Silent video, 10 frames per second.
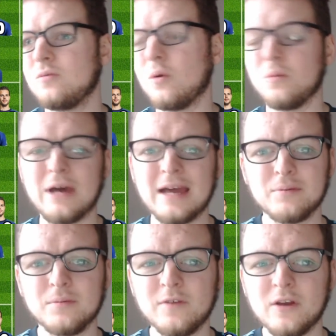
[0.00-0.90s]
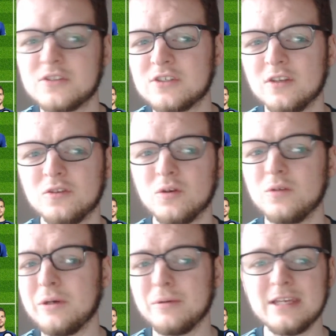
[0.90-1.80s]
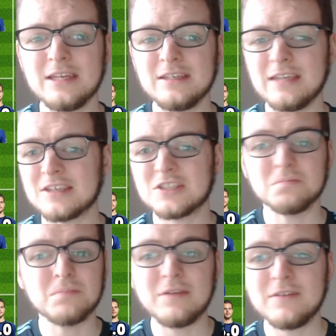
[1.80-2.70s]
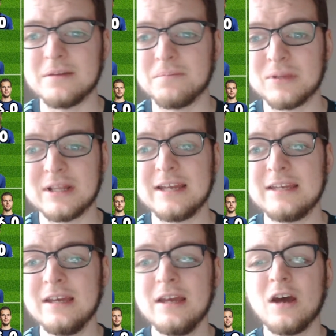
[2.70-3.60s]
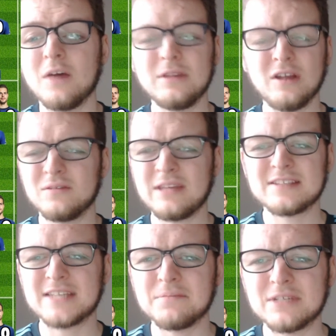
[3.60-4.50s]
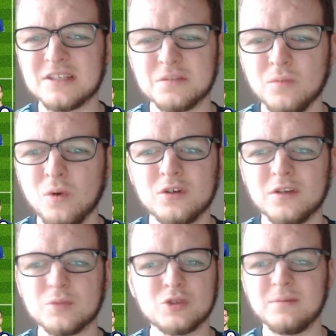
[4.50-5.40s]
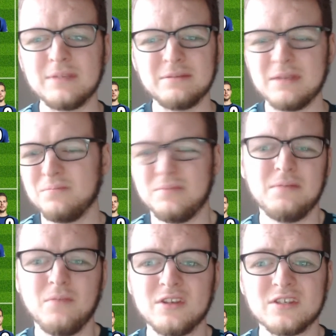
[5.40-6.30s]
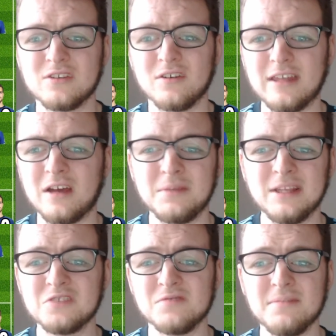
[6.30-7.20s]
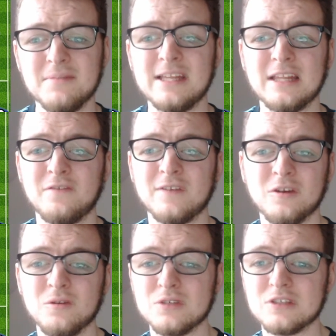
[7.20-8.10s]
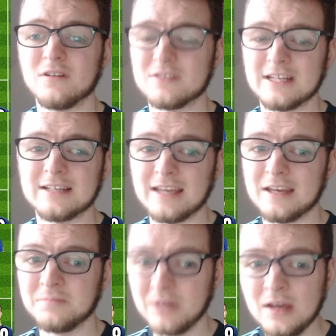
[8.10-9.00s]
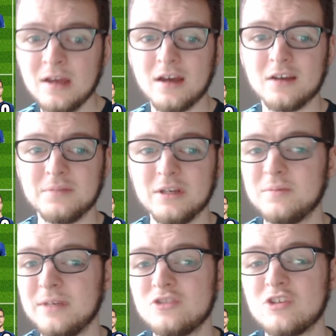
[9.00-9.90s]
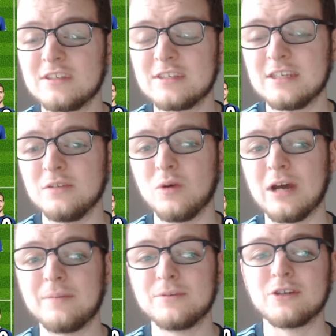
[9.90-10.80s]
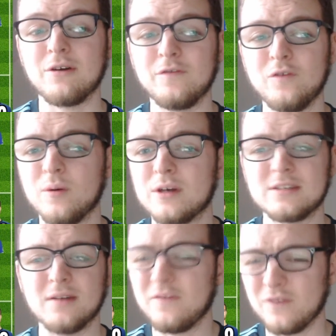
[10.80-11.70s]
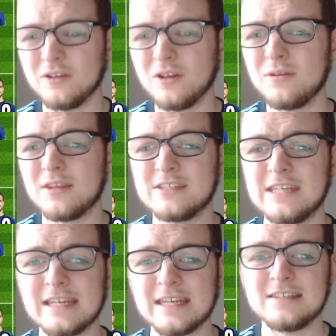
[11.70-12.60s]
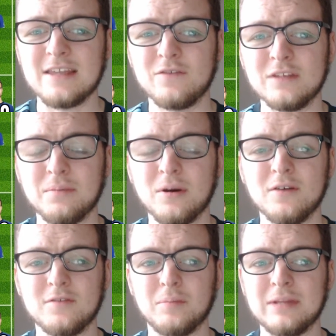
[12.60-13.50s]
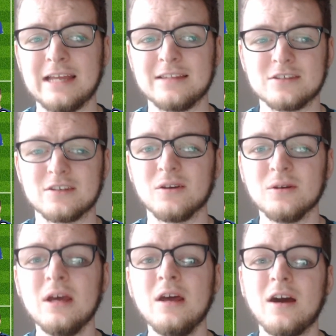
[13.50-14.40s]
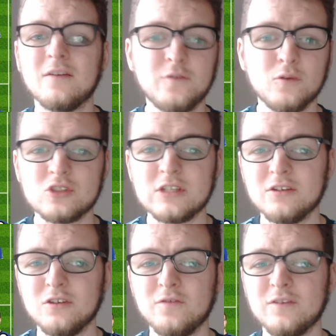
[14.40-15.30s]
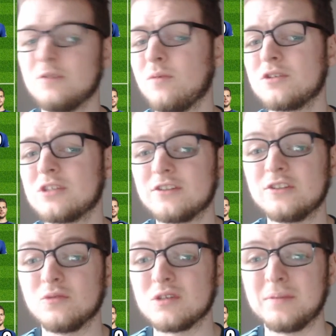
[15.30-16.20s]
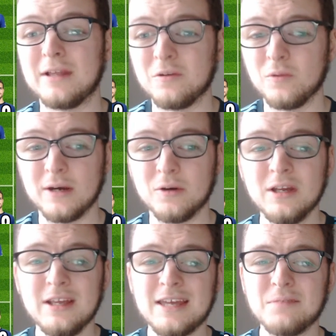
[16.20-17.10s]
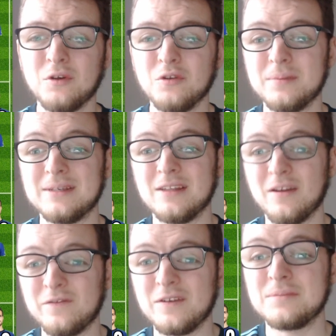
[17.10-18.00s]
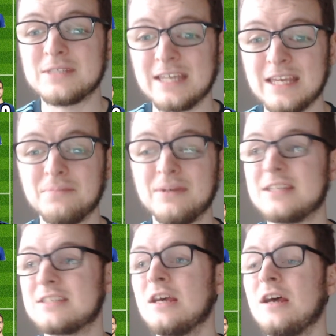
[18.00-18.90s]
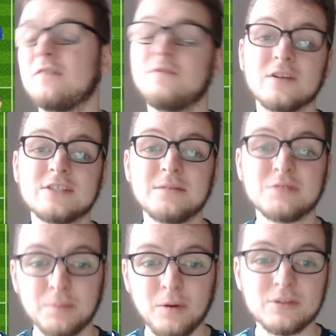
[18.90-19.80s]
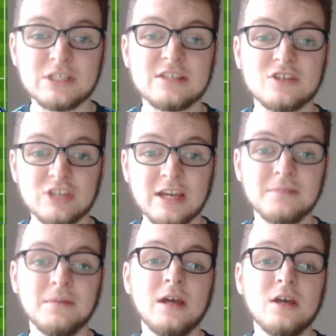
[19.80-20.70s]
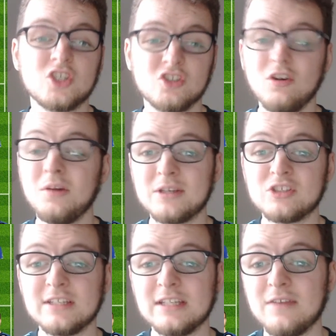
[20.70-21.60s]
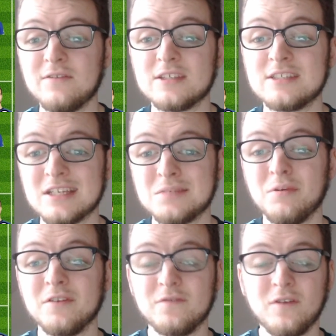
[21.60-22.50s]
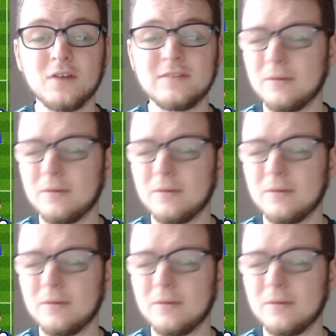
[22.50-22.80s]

What will happen with Hudson-Odoi? Will he get some merit and play? I mean, our next game's against Morecambe, so I mean, he might start that. I mean, it doesn't really mean anything who starts that game, but it'll be interesting to see what happens going forward, because I know that Ziyech is definitely part of the plan, so unfortunately I do think that whilst Hudson-Odoi is playing well, it might not be enough for him to keep his first team spot, which is a shame. Giroud, I'm actually going to give it a 6.5.